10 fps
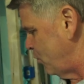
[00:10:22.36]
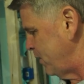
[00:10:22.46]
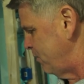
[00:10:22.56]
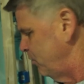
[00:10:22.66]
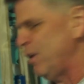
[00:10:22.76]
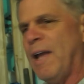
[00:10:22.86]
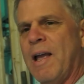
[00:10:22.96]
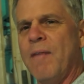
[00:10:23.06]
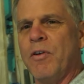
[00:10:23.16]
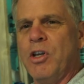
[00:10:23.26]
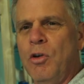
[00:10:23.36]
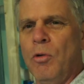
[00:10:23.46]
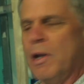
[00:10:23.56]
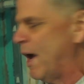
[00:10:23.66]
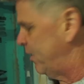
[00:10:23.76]
only really ever
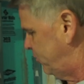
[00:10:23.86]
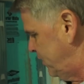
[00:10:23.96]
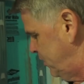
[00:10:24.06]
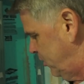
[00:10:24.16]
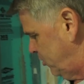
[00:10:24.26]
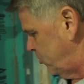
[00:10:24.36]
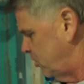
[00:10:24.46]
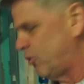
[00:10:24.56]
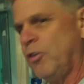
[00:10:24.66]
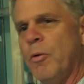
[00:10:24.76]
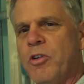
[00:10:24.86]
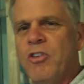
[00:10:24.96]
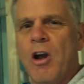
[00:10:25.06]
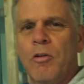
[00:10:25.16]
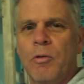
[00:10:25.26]
utilized the existing sewage
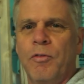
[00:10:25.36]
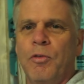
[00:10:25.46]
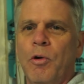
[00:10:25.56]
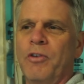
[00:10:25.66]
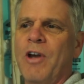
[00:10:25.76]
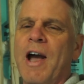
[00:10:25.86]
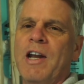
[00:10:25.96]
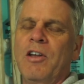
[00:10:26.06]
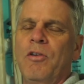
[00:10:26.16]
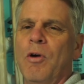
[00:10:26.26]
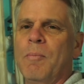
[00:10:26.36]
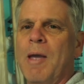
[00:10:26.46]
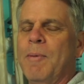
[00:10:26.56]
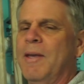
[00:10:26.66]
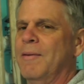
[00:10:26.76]
ejector in the floor and tied into it
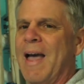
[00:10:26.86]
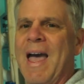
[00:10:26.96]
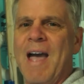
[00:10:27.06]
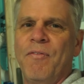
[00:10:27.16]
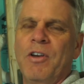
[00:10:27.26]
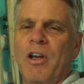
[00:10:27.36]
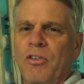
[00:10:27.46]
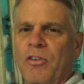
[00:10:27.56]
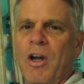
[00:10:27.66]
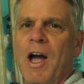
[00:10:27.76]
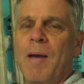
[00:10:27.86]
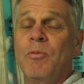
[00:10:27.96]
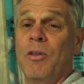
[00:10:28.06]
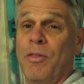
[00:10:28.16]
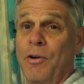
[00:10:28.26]
maybe a half a dozen
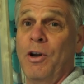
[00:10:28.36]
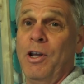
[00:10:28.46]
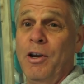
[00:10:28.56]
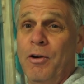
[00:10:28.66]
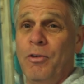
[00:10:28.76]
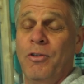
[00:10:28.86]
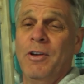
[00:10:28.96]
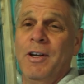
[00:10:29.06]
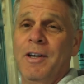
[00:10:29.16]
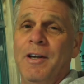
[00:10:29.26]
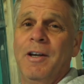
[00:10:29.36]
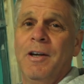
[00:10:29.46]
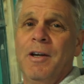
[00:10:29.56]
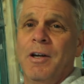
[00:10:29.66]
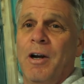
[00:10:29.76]
times in 30 years.
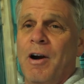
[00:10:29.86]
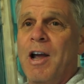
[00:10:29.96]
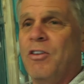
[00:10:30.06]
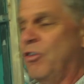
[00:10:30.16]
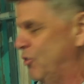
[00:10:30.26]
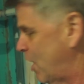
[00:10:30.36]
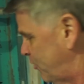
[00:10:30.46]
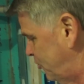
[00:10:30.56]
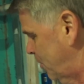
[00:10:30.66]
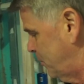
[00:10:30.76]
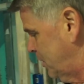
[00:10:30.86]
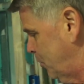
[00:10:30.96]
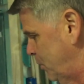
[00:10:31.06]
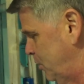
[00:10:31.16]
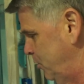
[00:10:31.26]
All right, this is not something
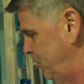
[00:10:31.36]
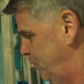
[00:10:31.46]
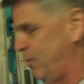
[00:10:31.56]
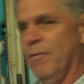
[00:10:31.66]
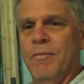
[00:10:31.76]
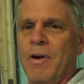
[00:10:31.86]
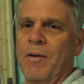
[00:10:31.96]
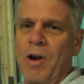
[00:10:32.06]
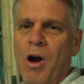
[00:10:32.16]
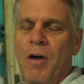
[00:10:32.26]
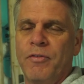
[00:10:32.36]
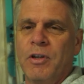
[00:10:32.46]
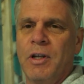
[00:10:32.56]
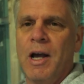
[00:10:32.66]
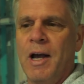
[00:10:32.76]
that we do very
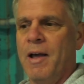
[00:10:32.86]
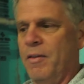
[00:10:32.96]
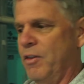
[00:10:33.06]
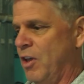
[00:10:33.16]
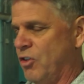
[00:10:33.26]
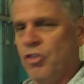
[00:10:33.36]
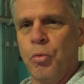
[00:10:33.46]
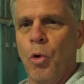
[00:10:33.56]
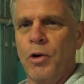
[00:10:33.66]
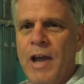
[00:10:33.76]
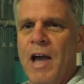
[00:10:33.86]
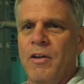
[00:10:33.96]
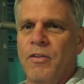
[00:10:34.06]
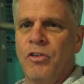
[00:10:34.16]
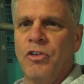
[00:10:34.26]
often. Uh, it just worked out
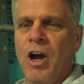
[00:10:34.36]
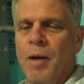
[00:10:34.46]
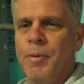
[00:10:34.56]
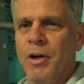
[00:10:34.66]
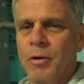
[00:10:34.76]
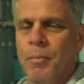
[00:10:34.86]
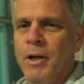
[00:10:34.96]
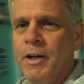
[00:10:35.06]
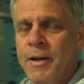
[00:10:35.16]
on this job here, but